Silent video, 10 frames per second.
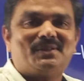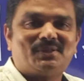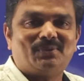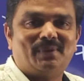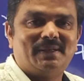one,
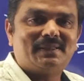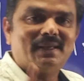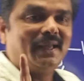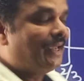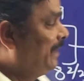students?
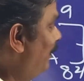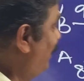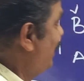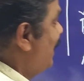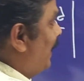
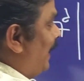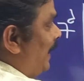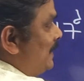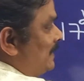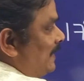Here,
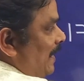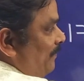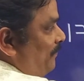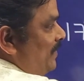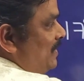A's
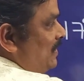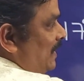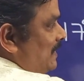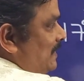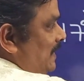
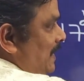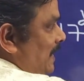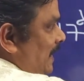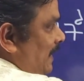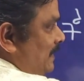efficiency
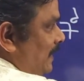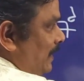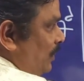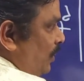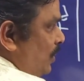is
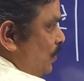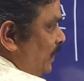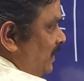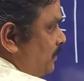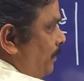3
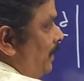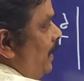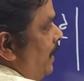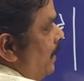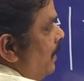units per
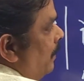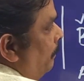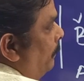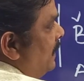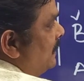day,
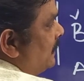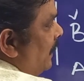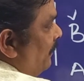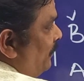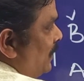B's
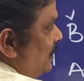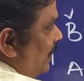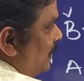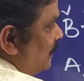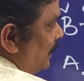
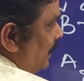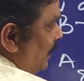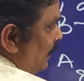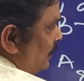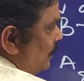efficiency
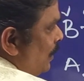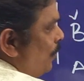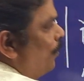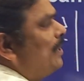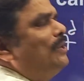is
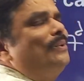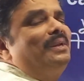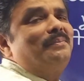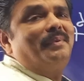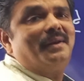1
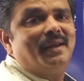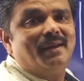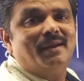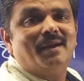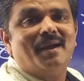unit per day.
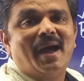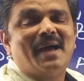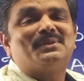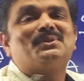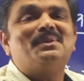
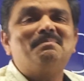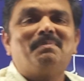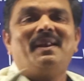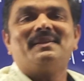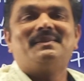As
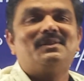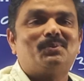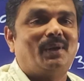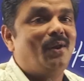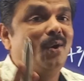simple as this
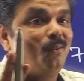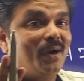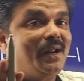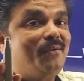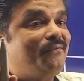one.
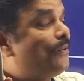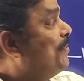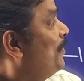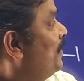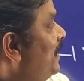What I have
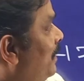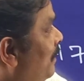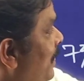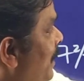found out here?